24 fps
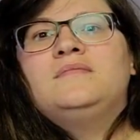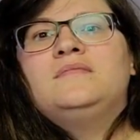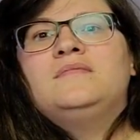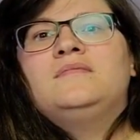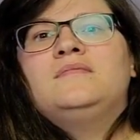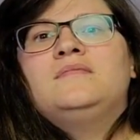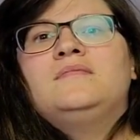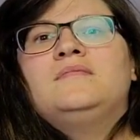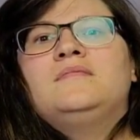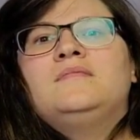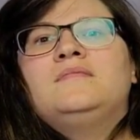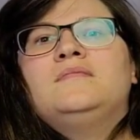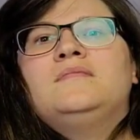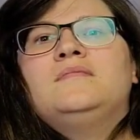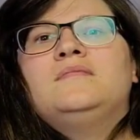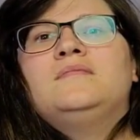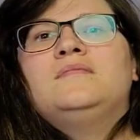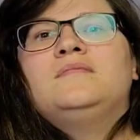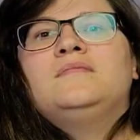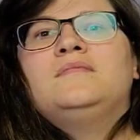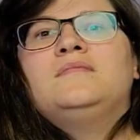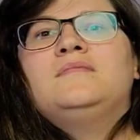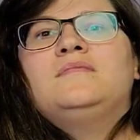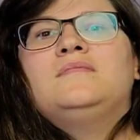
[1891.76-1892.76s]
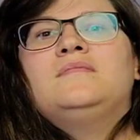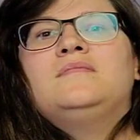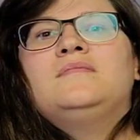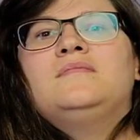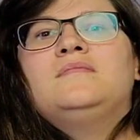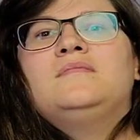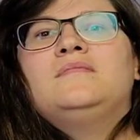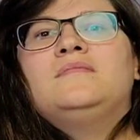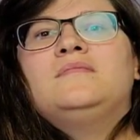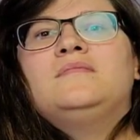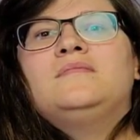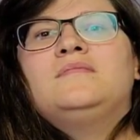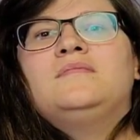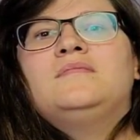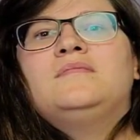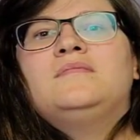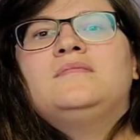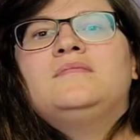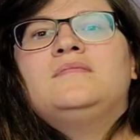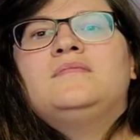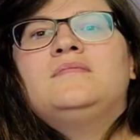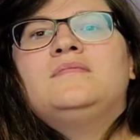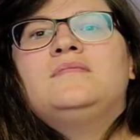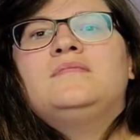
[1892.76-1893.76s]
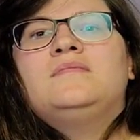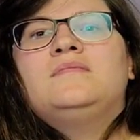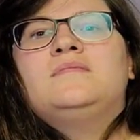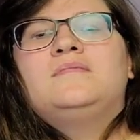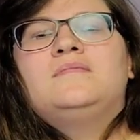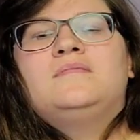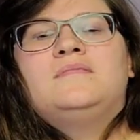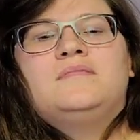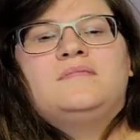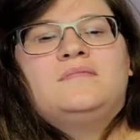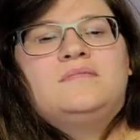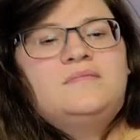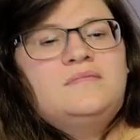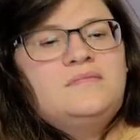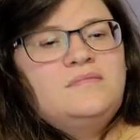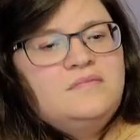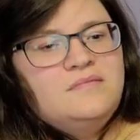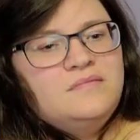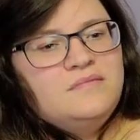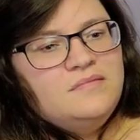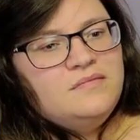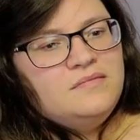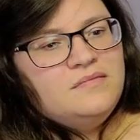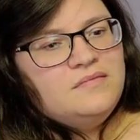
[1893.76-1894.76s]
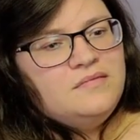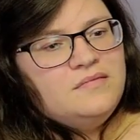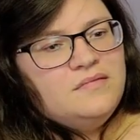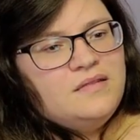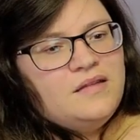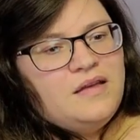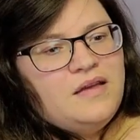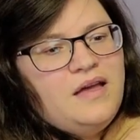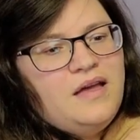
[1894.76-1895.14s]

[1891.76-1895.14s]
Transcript: (silent)